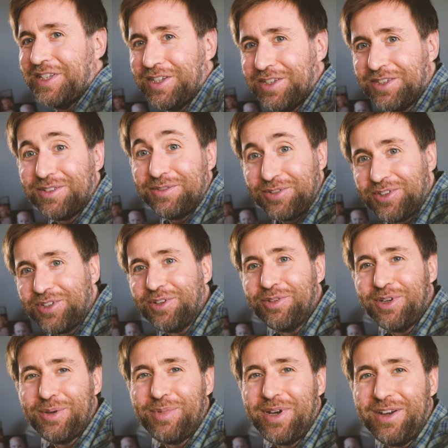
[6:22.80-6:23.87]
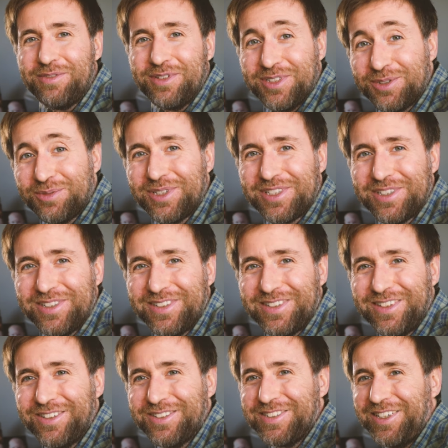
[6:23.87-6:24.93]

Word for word: a career path in Switzerland in those